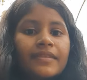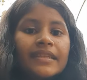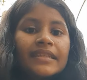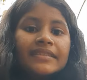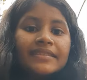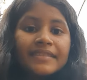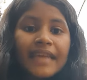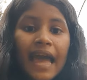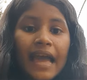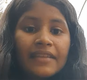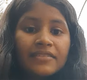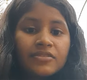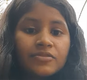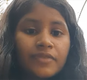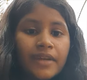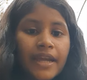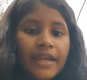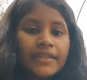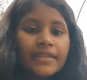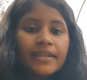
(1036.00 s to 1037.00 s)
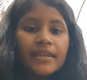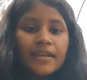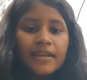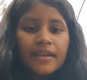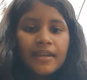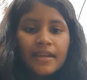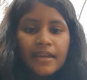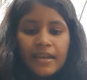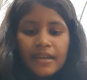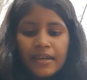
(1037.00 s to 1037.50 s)
science grade
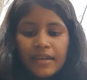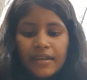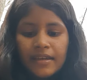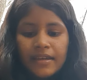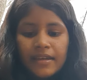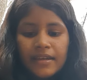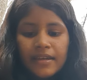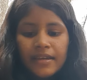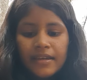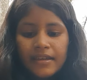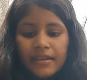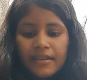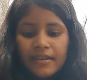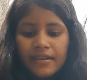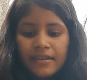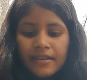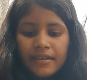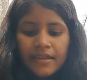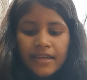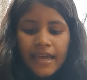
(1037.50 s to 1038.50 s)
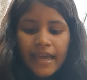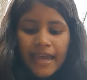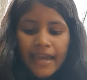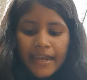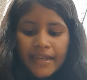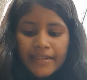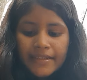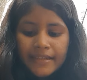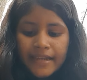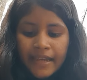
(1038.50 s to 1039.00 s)
8
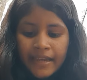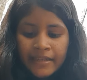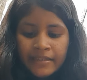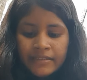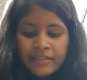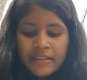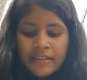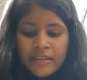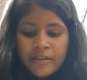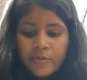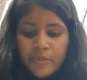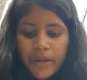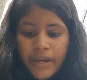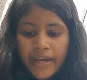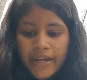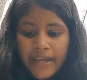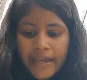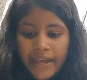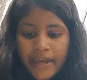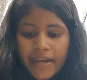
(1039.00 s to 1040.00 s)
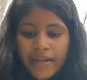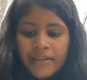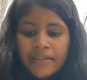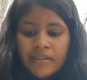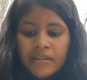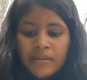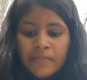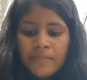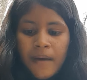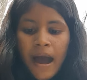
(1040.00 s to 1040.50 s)
grade
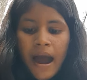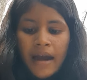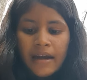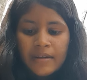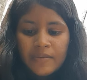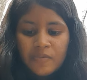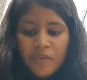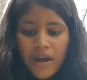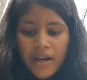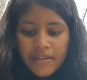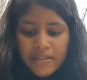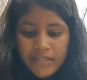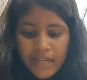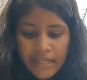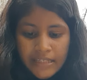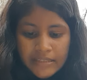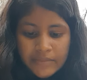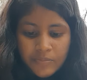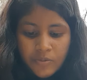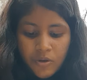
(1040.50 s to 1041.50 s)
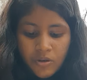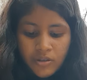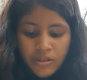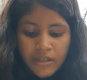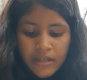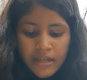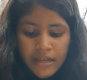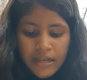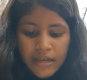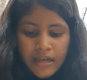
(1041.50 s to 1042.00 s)
8 part 1 textbook,
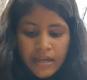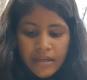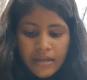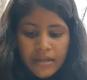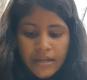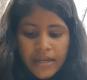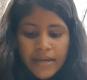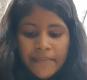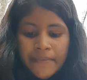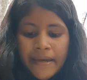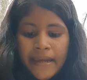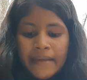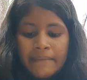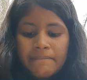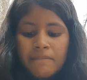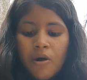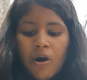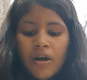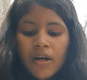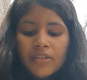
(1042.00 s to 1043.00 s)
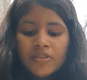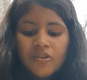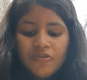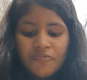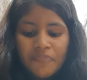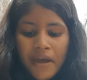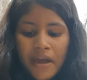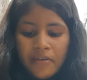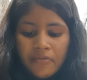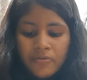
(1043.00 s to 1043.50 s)
importance of
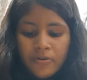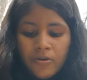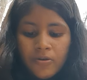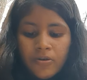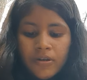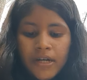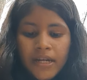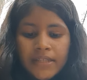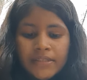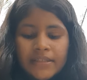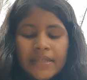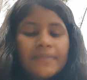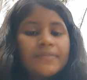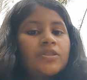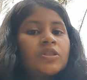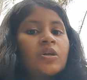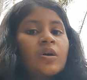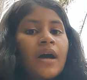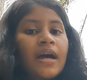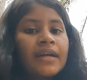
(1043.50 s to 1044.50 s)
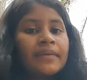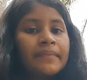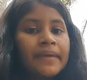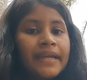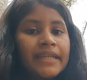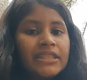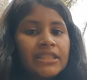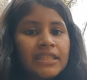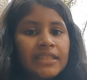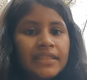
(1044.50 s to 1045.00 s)
microorganisms. So I
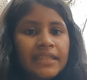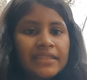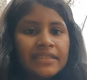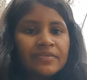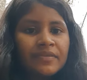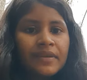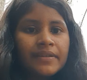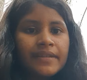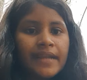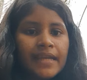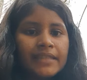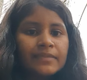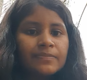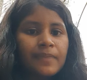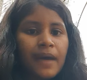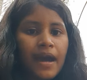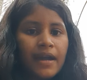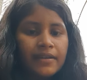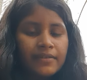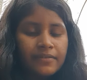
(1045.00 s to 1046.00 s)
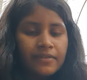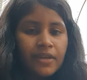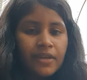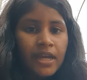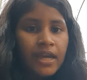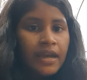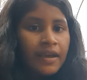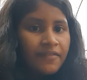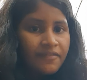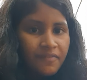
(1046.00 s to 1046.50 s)
mentioned this one as part
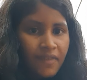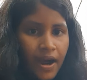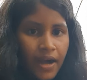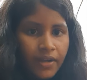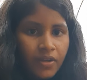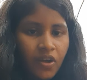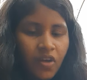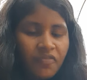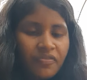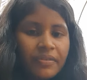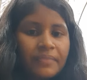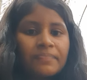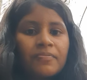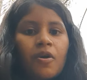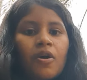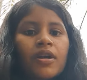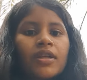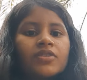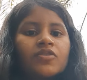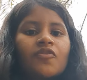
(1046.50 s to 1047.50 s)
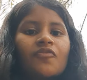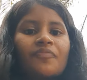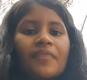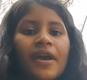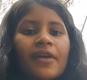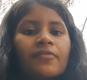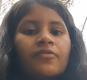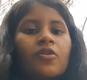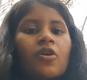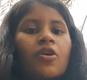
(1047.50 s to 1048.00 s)
1 of importance of
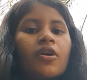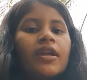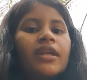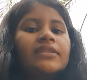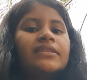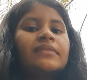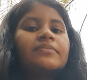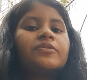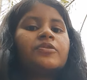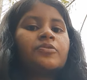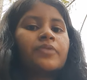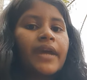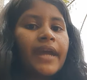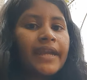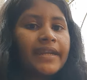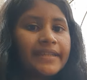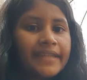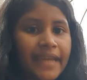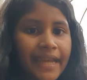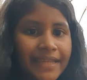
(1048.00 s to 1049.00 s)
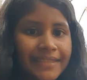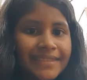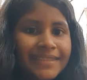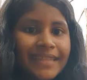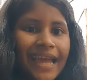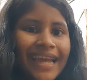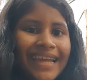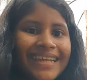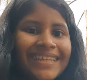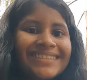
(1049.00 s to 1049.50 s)
microorganisms, grade 8
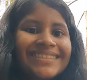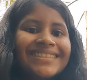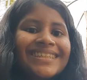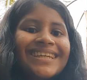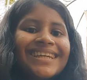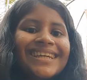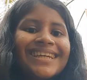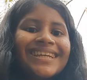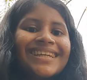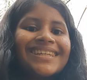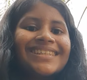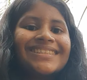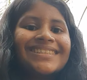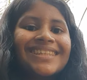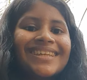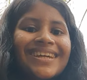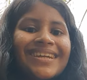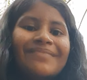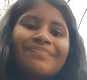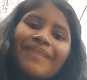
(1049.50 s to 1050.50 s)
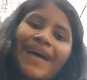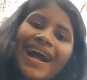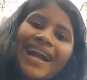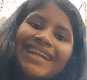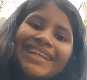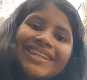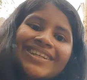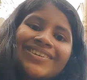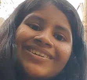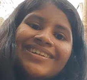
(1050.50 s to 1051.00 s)
science. So in
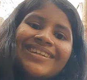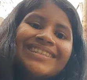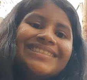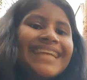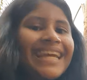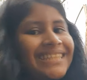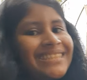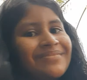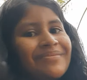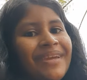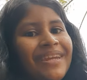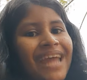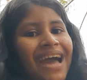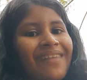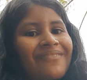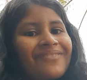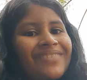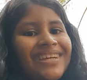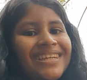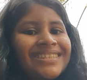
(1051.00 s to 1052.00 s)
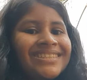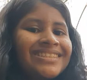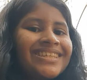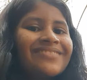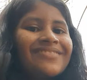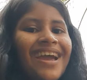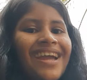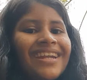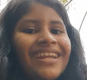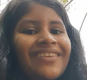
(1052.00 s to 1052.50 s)
part 2, let's meet up.
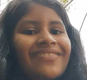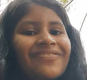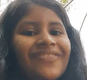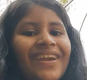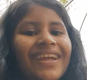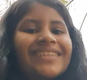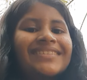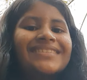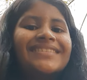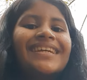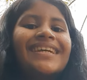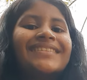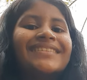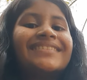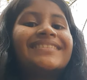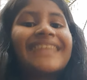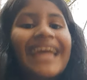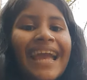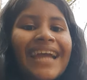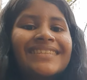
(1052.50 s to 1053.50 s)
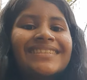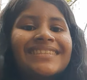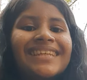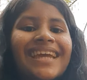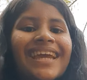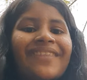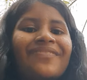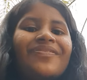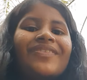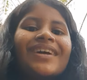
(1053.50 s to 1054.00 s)
So my dear friends, stay
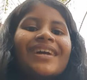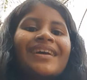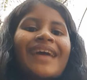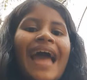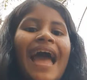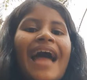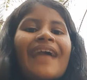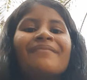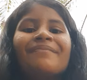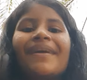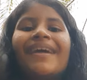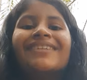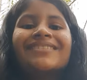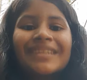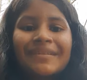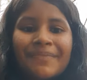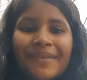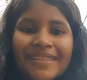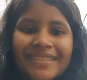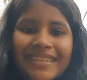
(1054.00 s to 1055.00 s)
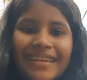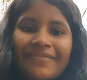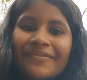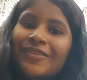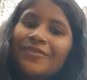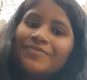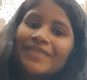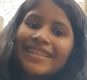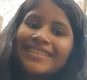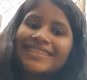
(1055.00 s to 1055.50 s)
safe and may Triple
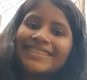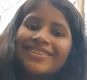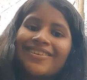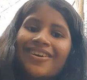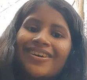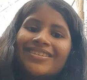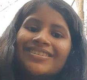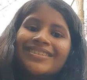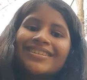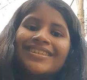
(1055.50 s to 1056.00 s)
Gemini bless you all.